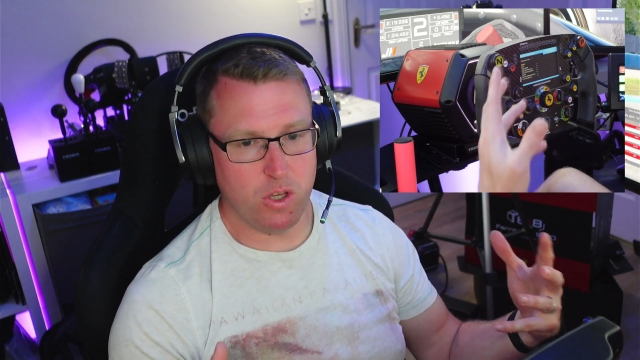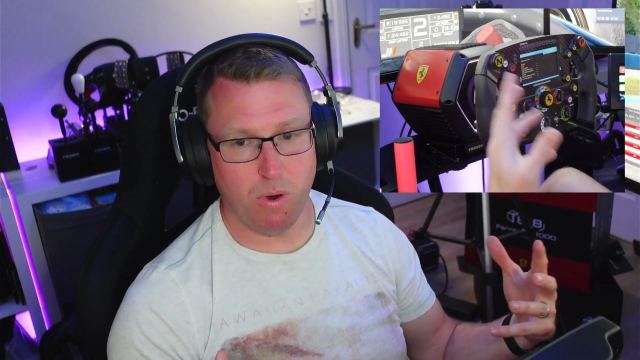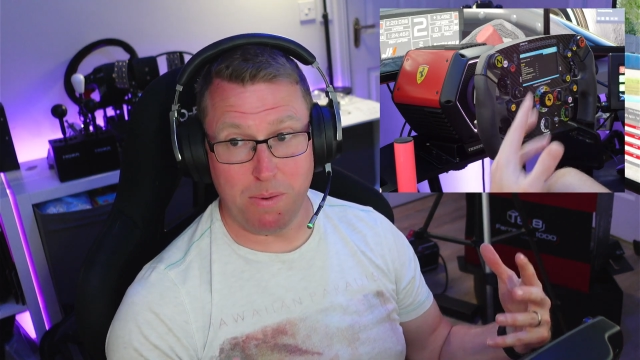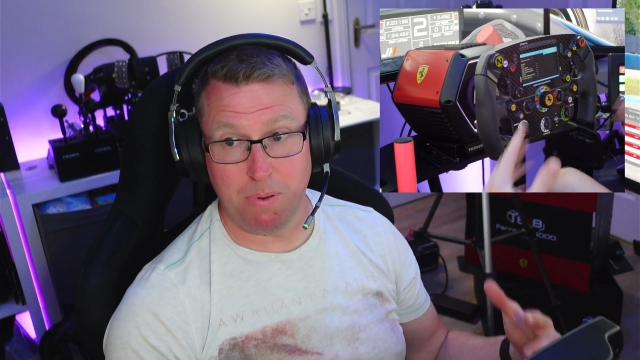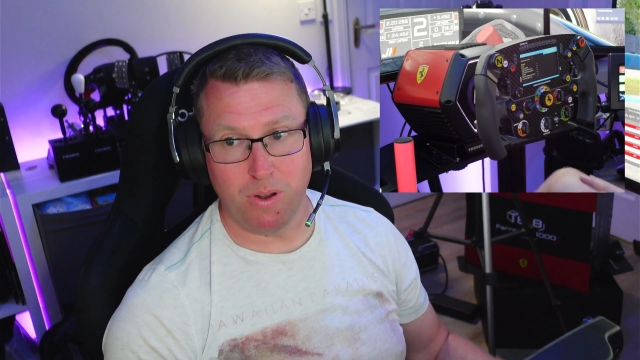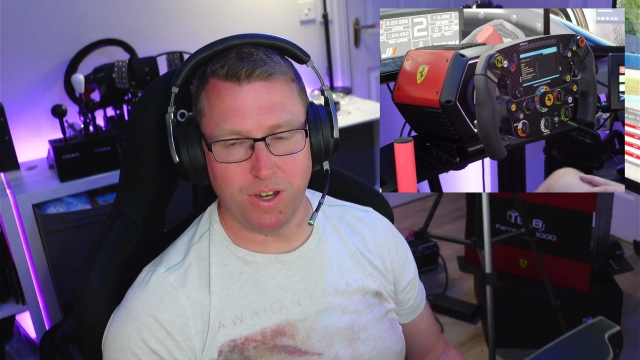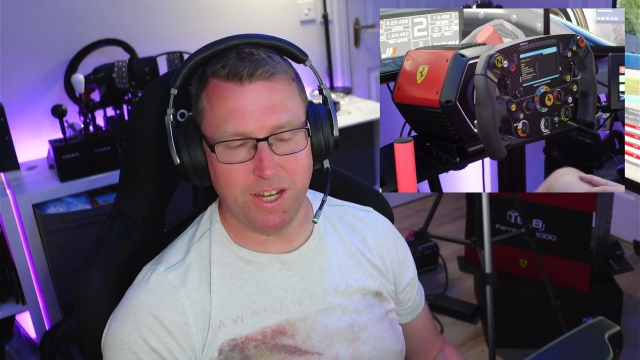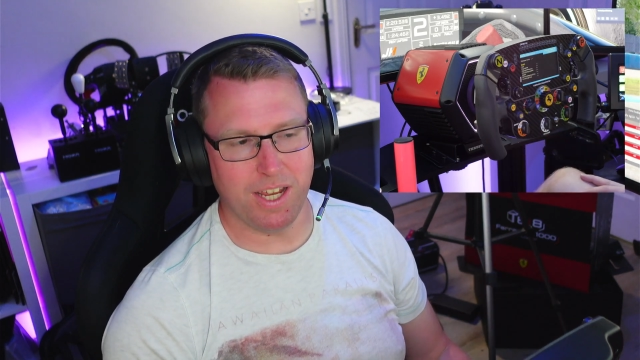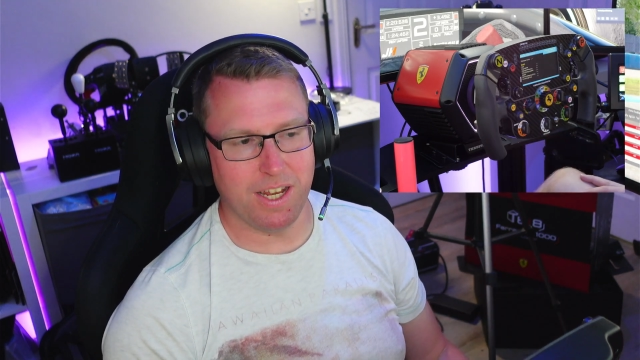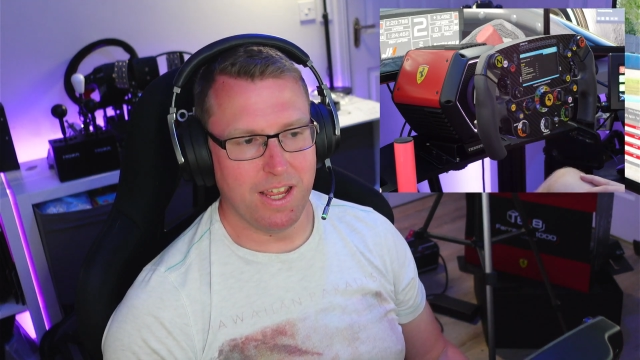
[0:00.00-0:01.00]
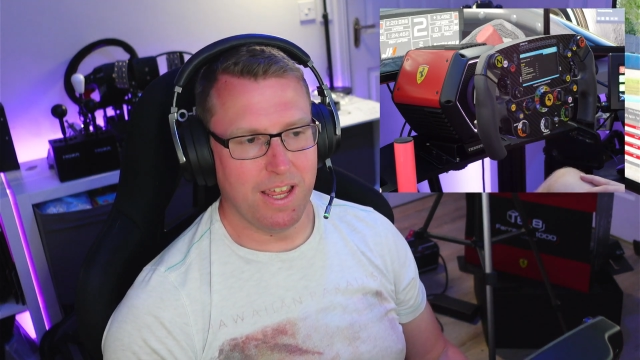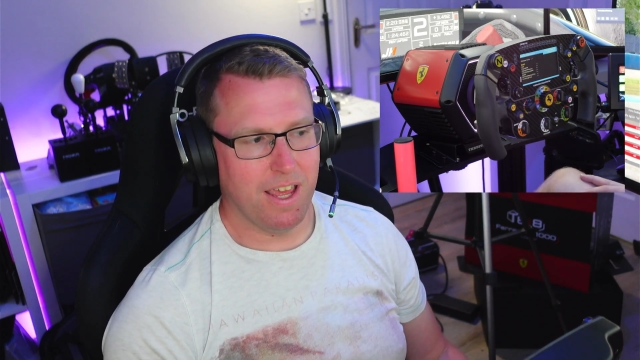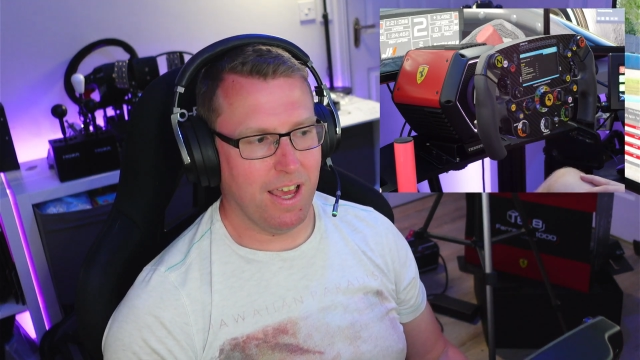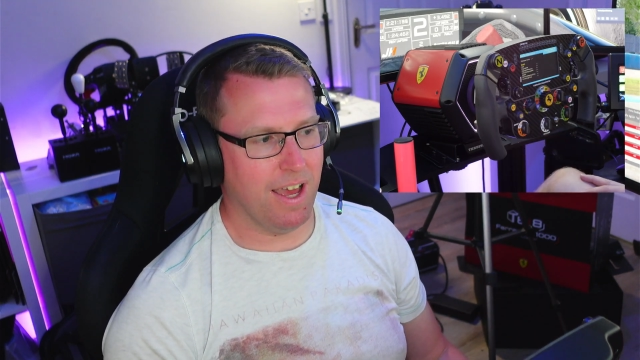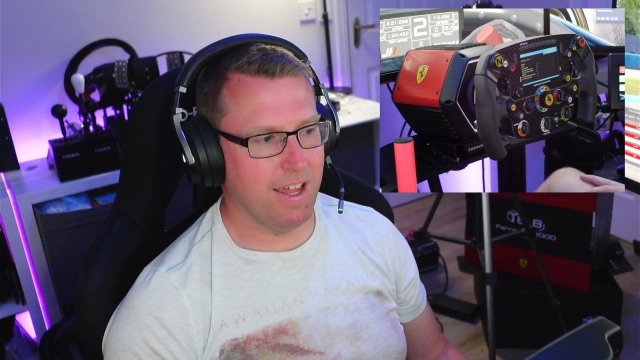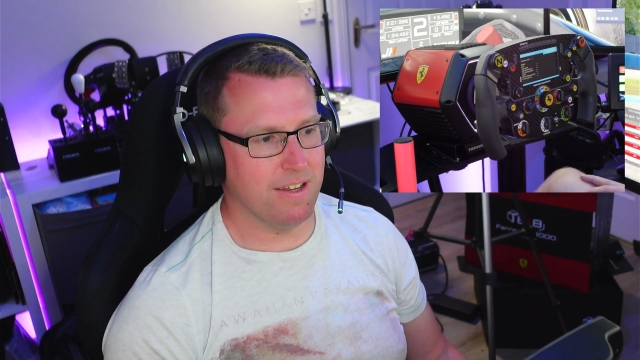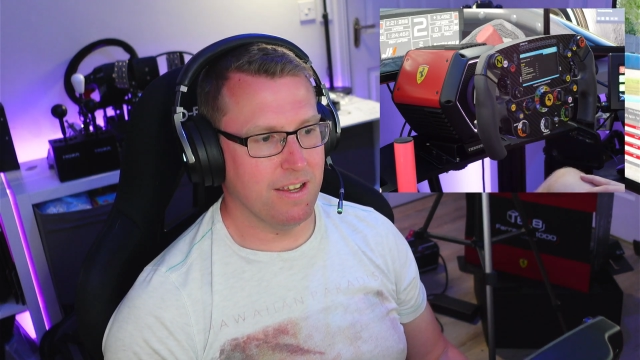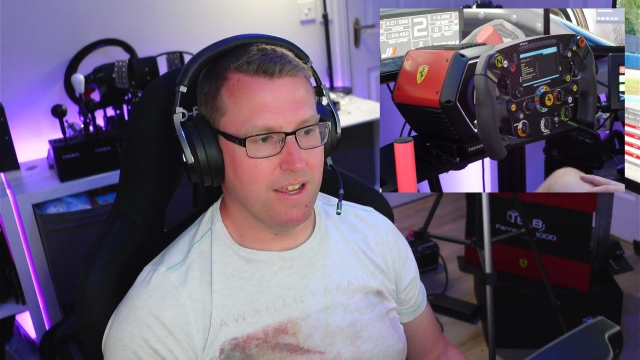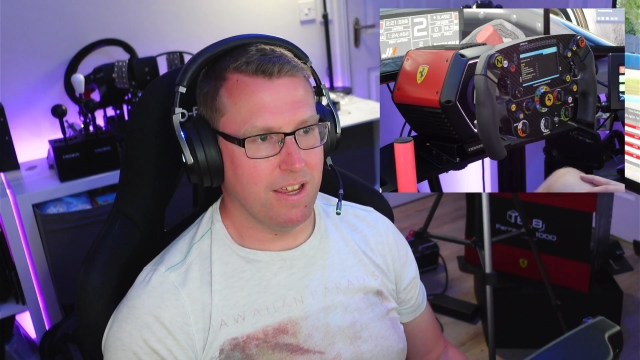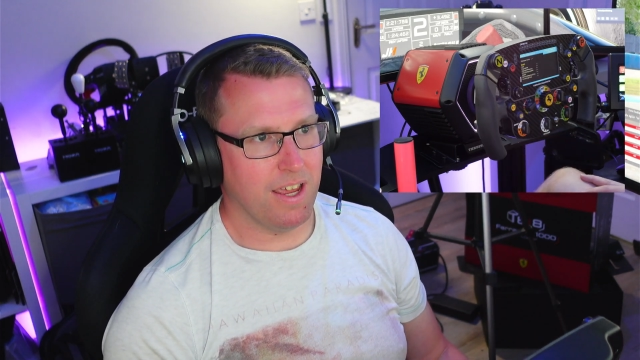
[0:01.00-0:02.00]
You want to plug it in, and
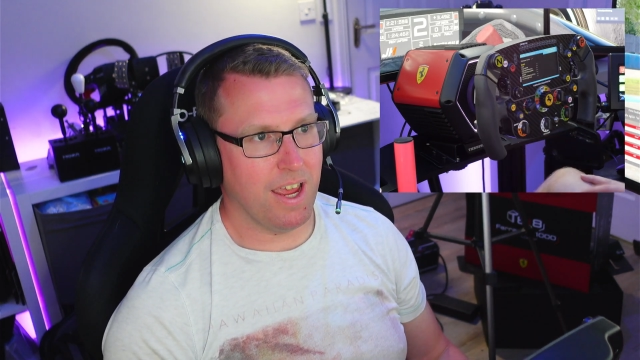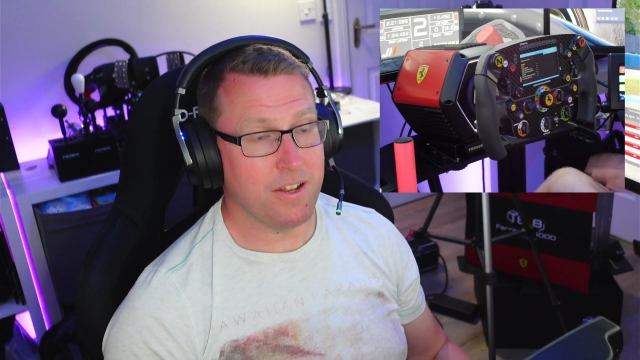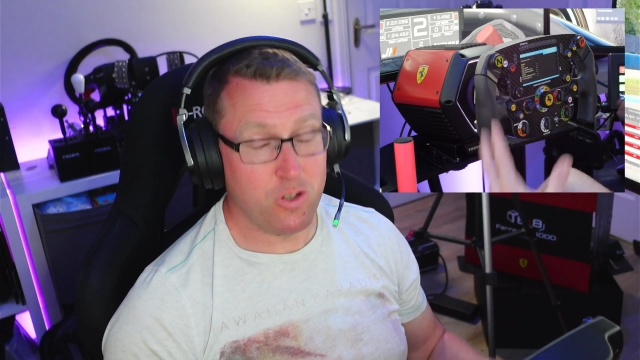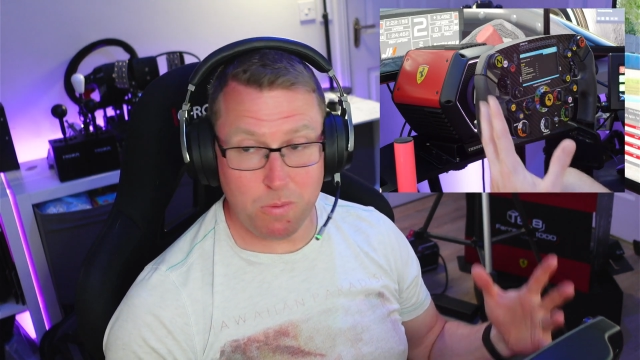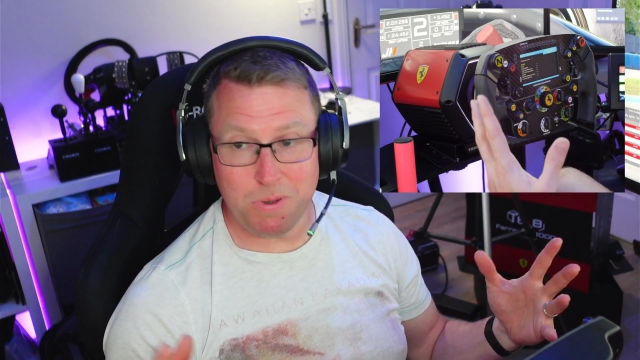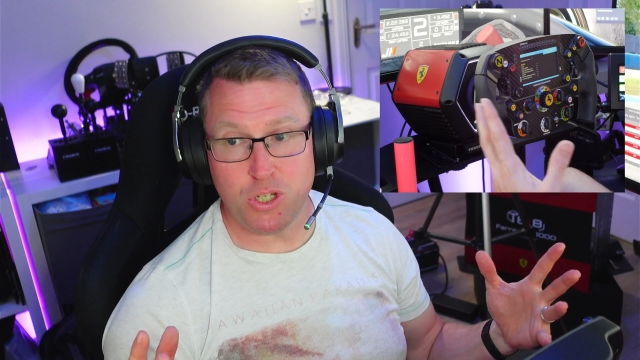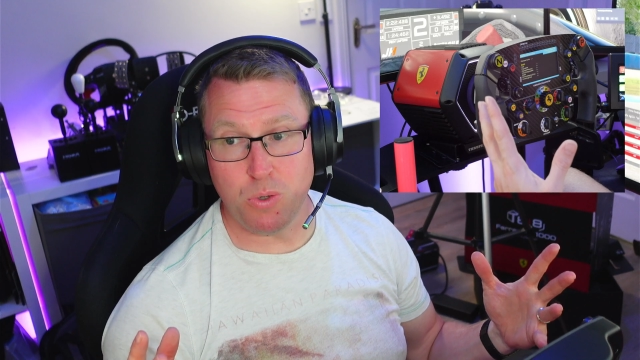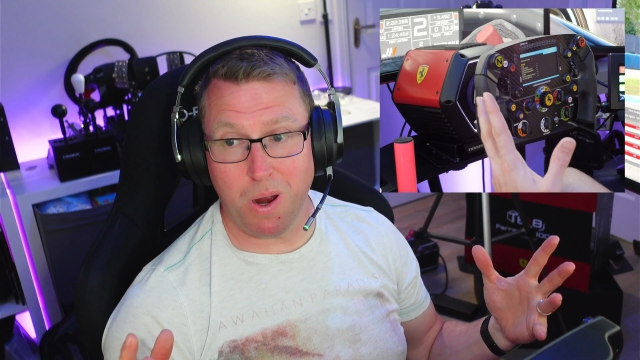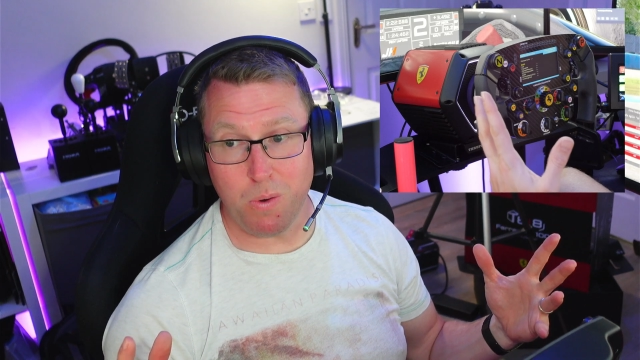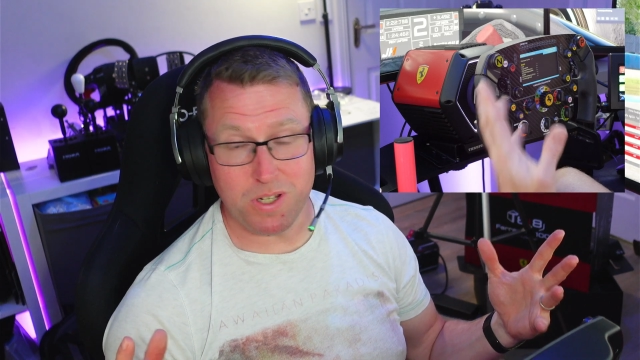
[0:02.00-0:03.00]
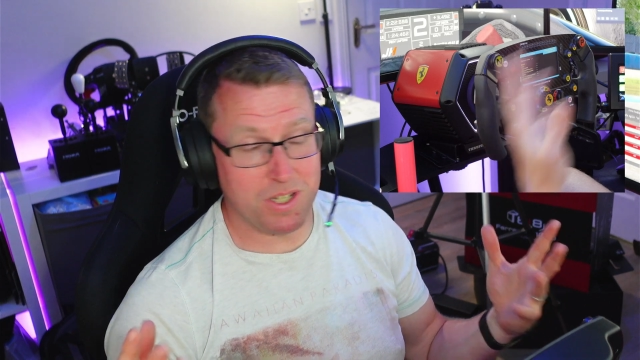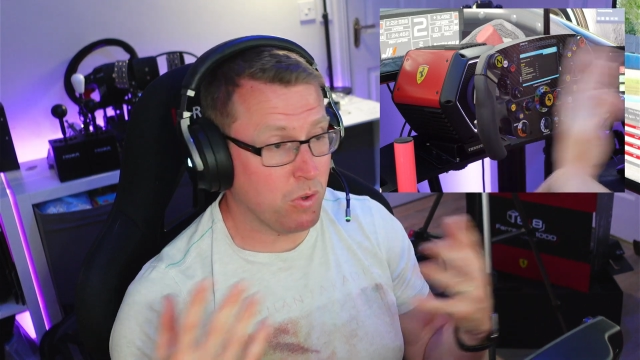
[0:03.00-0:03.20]
it took me 2 hours.